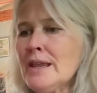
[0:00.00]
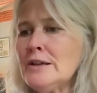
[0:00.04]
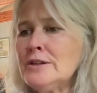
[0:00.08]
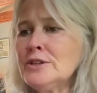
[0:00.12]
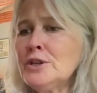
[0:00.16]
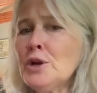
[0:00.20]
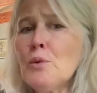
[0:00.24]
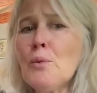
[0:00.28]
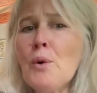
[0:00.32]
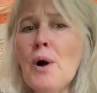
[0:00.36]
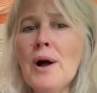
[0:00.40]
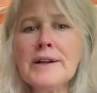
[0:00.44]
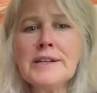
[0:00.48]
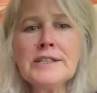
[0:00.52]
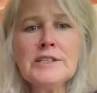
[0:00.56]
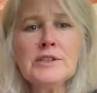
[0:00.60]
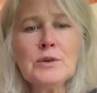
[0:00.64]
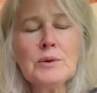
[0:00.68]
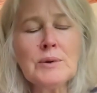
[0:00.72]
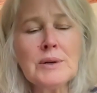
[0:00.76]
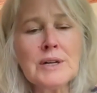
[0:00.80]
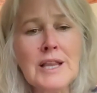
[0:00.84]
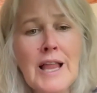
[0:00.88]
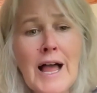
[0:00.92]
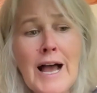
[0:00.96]
You'll walk
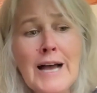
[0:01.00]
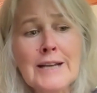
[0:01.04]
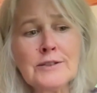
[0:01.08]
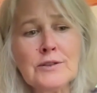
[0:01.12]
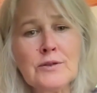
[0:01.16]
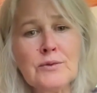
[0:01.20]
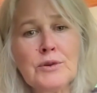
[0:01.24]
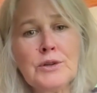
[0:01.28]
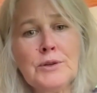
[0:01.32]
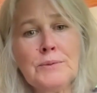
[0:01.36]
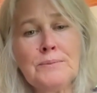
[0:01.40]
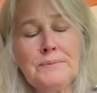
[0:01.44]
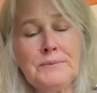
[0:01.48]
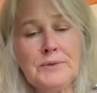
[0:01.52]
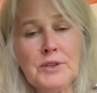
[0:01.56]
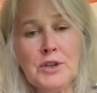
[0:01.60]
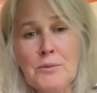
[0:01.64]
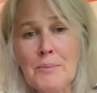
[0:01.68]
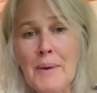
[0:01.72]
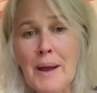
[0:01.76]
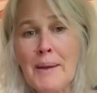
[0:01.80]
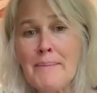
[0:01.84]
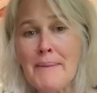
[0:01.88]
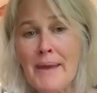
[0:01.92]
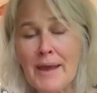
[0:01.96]
into a classroom, you
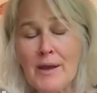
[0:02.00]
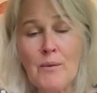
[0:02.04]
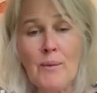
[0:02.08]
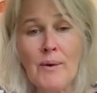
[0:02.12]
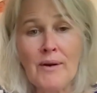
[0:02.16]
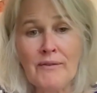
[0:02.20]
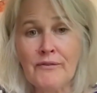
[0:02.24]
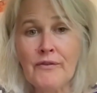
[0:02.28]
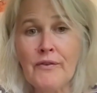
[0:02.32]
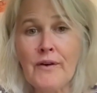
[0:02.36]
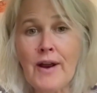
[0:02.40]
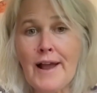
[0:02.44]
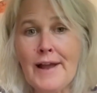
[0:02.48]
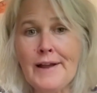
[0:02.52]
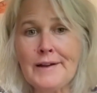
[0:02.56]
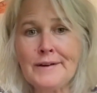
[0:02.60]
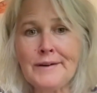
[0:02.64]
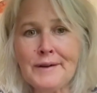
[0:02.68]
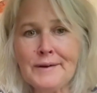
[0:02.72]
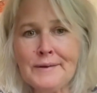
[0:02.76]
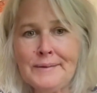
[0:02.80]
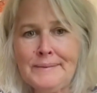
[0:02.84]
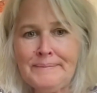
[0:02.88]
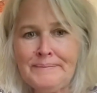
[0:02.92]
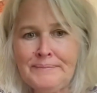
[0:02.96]
might make one
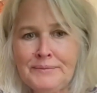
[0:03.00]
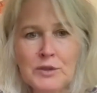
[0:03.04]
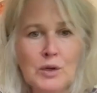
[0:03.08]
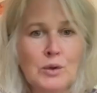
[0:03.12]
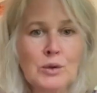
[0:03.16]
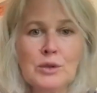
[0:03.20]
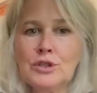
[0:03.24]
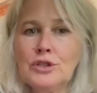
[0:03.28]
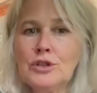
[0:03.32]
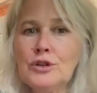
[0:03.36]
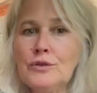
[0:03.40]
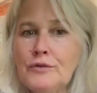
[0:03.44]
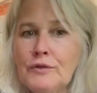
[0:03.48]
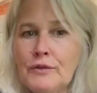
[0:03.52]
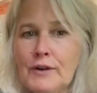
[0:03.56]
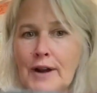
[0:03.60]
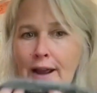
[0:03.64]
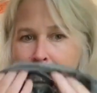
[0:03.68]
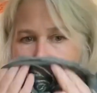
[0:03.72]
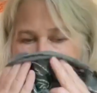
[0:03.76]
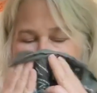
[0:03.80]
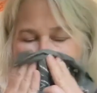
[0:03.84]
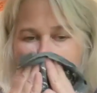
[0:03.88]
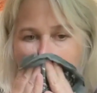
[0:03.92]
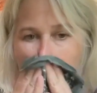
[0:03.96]
friend or two
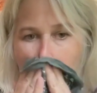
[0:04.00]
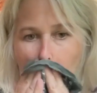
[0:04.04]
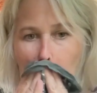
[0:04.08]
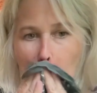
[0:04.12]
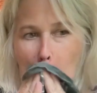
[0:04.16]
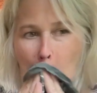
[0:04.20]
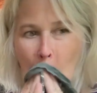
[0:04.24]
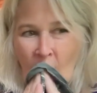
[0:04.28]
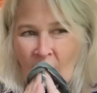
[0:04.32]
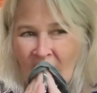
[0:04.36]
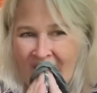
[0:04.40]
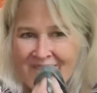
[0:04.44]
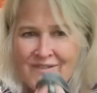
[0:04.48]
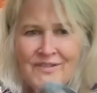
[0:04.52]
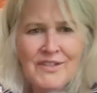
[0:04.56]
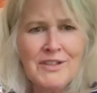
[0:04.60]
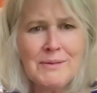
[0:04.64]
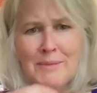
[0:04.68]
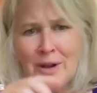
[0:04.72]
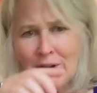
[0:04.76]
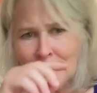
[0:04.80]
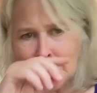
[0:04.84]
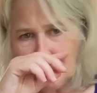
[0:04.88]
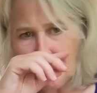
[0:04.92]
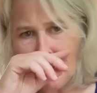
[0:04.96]
friends, but for the
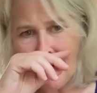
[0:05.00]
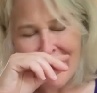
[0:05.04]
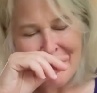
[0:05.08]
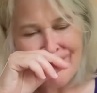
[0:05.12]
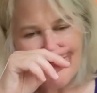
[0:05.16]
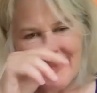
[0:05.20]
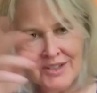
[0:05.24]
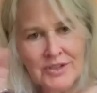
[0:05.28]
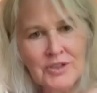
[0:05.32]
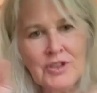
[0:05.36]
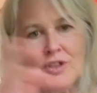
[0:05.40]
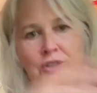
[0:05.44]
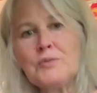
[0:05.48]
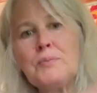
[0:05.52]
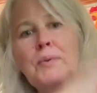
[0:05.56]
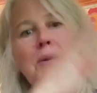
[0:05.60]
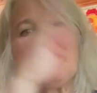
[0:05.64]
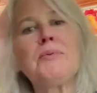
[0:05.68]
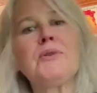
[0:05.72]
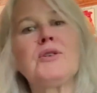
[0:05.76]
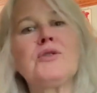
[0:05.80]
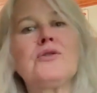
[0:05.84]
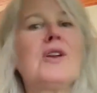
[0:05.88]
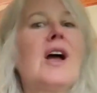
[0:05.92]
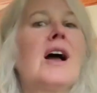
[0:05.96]
most part, most of those
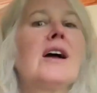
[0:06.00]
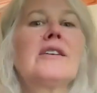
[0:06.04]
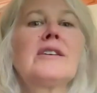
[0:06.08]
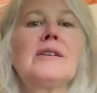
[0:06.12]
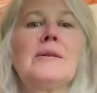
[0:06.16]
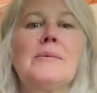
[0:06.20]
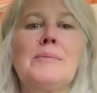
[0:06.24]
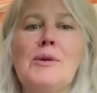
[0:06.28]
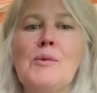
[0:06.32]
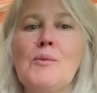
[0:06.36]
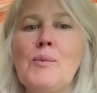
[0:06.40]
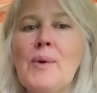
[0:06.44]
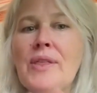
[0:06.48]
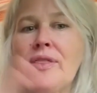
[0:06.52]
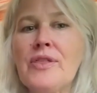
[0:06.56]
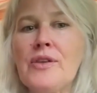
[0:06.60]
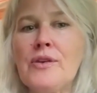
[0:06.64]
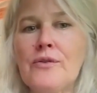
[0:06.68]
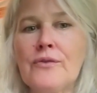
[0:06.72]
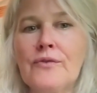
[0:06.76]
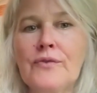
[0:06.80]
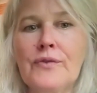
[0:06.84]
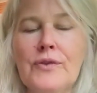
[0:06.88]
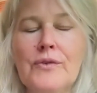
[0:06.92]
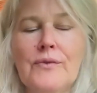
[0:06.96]
people are not going to be with
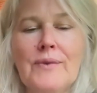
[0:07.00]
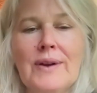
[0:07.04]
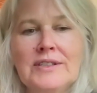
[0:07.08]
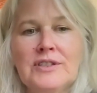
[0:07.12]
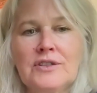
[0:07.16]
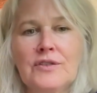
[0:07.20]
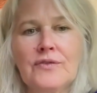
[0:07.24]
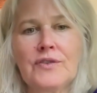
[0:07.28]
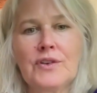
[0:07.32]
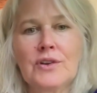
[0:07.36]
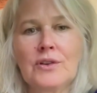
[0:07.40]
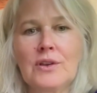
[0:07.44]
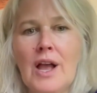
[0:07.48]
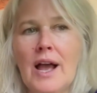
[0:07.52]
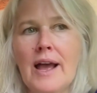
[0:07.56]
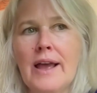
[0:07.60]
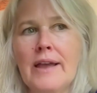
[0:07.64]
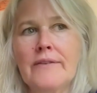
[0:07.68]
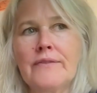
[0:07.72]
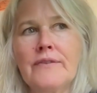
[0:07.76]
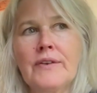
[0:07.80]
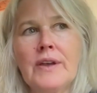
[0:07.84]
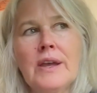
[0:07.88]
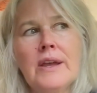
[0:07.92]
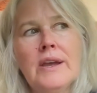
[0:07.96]
you for the rest of your
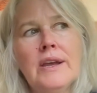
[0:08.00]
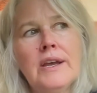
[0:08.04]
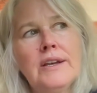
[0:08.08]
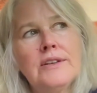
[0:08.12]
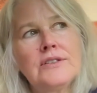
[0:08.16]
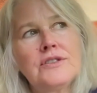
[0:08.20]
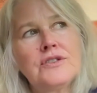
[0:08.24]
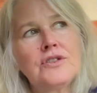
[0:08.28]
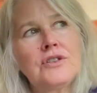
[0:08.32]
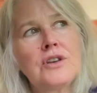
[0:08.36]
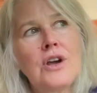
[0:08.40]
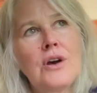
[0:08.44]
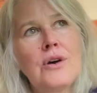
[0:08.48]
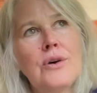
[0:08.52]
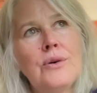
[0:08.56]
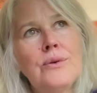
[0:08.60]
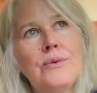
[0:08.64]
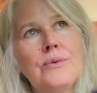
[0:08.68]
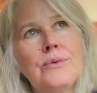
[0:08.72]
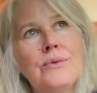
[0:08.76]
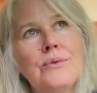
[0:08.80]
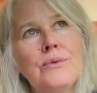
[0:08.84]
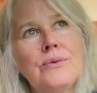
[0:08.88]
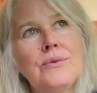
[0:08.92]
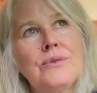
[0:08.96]
life.
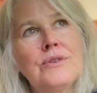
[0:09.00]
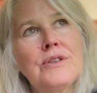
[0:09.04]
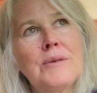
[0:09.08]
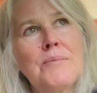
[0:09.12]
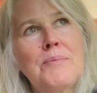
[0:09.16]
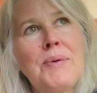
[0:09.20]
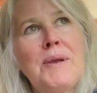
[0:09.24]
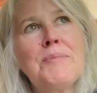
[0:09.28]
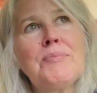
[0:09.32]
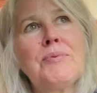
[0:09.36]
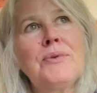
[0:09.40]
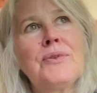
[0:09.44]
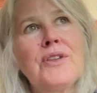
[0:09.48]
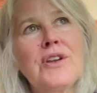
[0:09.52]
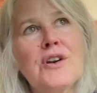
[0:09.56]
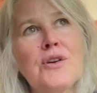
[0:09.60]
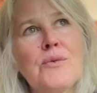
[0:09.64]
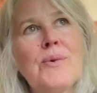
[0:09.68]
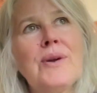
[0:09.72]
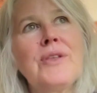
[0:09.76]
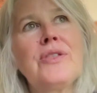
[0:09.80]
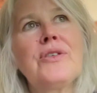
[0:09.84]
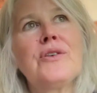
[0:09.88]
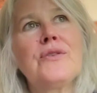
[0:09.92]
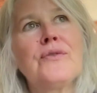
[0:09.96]
So the people that are
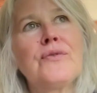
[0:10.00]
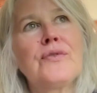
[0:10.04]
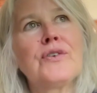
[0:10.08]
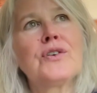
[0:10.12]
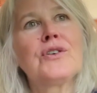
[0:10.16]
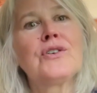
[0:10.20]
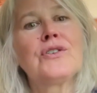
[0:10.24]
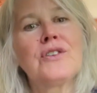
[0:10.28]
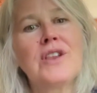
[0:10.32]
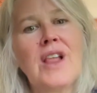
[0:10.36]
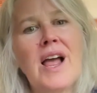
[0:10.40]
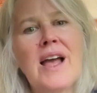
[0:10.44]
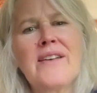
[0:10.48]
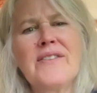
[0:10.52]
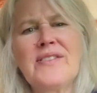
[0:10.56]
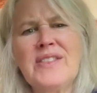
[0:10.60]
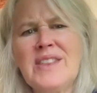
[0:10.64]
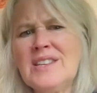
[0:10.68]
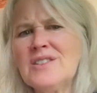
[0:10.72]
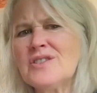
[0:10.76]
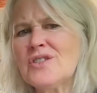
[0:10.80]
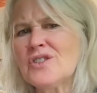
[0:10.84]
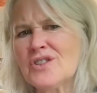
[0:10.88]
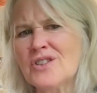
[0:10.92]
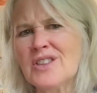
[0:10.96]
with you for your life,
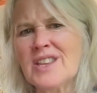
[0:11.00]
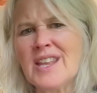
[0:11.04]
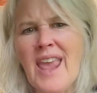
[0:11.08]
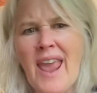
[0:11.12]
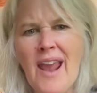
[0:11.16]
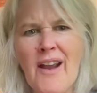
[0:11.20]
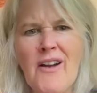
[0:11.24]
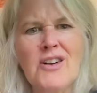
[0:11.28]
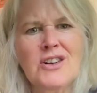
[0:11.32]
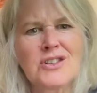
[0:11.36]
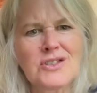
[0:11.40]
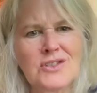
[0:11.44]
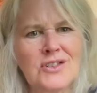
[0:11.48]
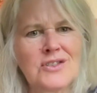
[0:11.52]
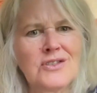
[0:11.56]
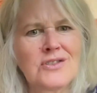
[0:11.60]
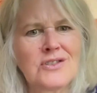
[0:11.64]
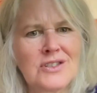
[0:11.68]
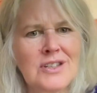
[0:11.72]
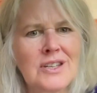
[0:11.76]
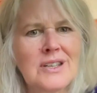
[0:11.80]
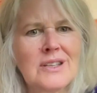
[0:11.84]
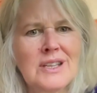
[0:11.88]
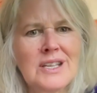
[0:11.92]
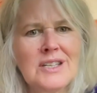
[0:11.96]
these are the
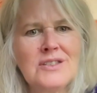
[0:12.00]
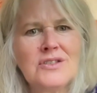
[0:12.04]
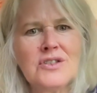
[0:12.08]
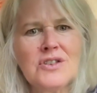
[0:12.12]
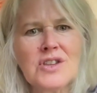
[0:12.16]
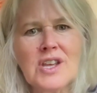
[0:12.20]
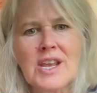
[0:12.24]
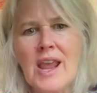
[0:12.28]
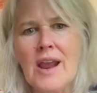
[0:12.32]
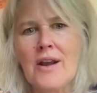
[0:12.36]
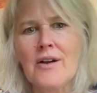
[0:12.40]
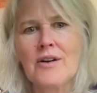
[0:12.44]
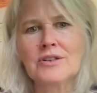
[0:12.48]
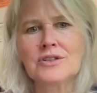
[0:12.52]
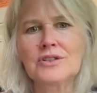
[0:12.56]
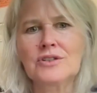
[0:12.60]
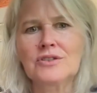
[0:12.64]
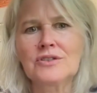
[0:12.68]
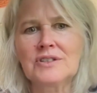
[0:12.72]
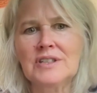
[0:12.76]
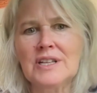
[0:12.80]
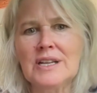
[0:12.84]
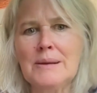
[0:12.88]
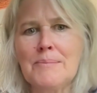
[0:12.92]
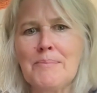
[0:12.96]
characters. These are the
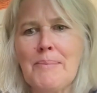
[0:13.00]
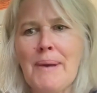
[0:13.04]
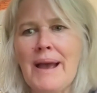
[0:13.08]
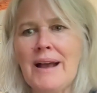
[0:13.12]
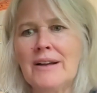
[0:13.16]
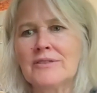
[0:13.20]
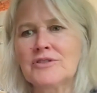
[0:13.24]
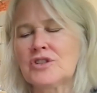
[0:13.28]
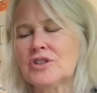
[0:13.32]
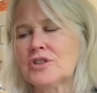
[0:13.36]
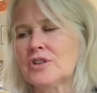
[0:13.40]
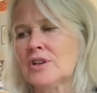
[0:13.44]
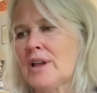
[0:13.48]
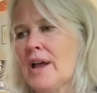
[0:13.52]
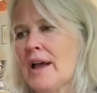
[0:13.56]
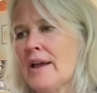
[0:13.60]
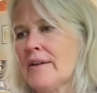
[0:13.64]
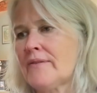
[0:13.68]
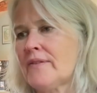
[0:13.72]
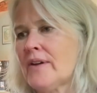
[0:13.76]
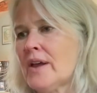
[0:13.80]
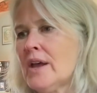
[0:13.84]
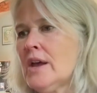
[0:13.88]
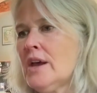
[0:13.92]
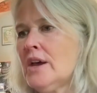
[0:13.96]
characters that impact your
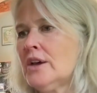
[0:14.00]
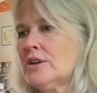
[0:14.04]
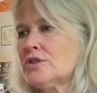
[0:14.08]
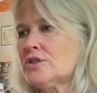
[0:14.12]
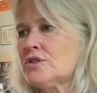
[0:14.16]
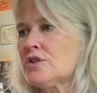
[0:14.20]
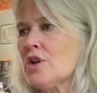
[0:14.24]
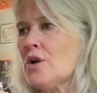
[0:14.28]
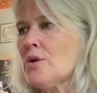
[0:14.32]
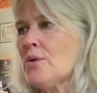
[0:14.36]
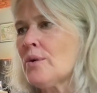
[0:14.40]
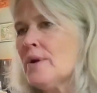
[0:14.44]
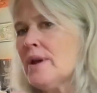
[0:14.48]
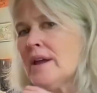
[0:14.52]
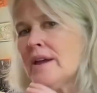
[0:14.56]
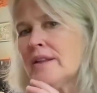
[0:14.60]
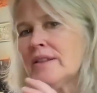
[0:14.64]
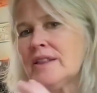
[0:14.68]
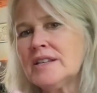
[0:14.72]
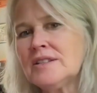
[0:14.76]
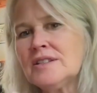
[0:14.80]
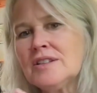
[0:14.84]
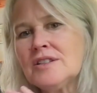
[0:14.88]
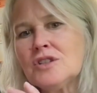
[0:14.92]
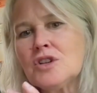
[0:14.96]
life. So
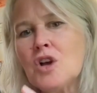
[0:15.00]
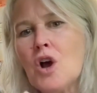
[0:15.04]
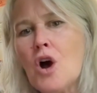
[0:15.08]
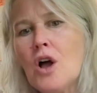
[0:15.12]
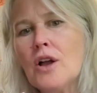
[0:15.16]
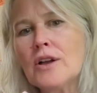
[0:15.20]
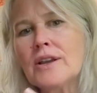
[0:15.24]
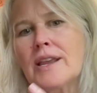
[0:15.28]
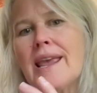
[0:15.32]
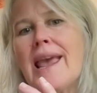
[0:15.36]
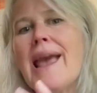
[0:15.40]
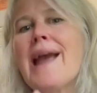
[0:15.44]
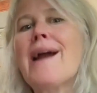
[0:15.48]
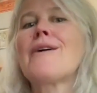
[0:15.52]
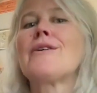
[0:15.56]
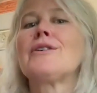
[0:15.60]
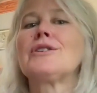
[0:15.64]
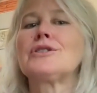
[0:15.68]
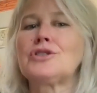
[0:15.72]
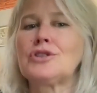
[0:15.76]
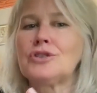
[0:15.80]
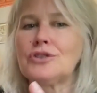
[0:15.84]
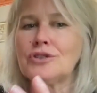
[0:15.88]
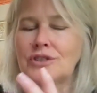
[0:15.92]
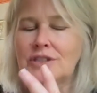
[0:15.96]
this is called
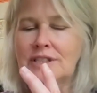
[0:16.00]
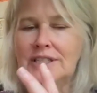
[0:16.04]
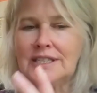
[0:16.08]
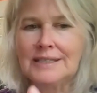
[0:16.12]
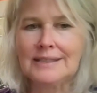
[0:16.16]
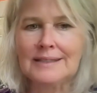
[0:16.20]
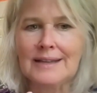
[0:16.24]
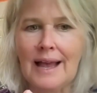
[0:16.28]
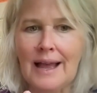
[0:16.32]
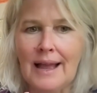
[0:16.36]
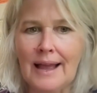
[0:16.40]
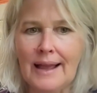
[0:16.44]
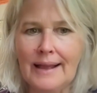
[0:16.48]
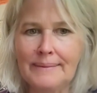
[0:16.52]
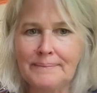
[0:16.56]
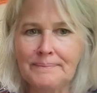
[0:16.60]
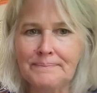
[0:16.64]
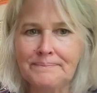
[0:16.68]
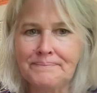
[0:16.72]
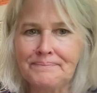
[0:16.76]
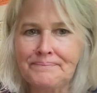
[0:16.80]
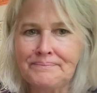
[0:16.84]
character design.